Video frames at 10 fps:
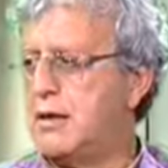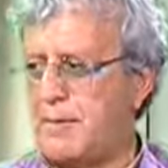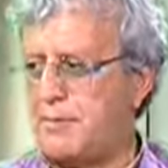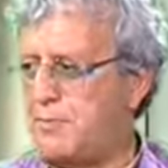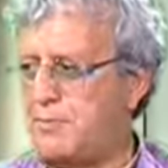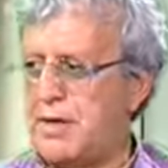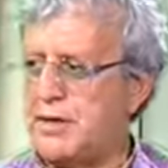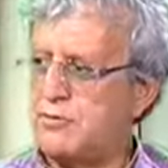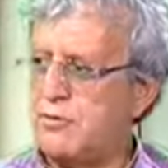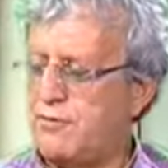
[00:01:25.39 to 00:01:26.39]
capital
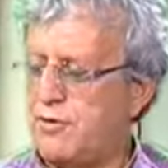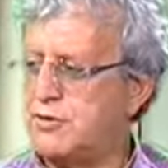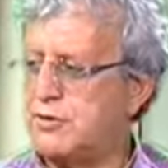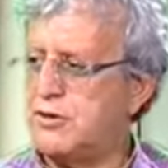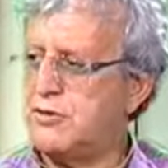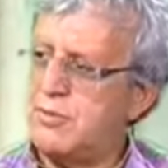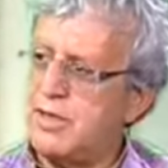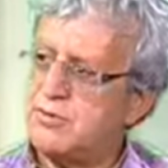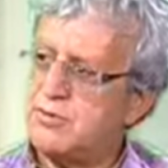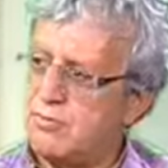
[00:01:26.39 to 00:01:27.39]
markets were functioning in a
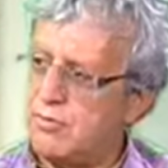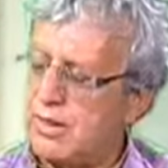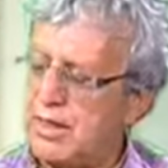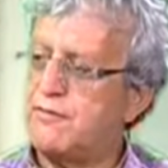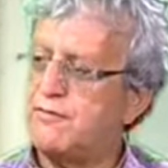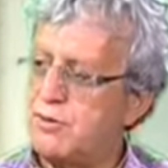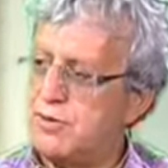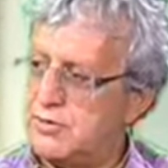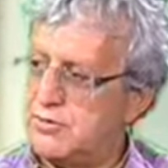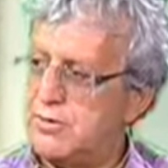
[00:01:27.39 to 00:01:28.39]
much less
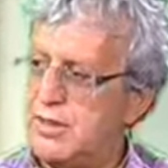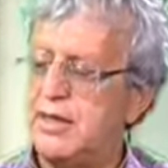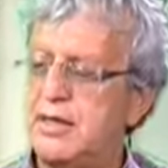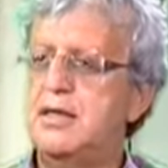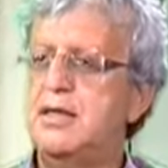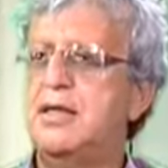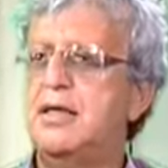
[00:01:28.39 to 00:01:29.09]
fluid than today.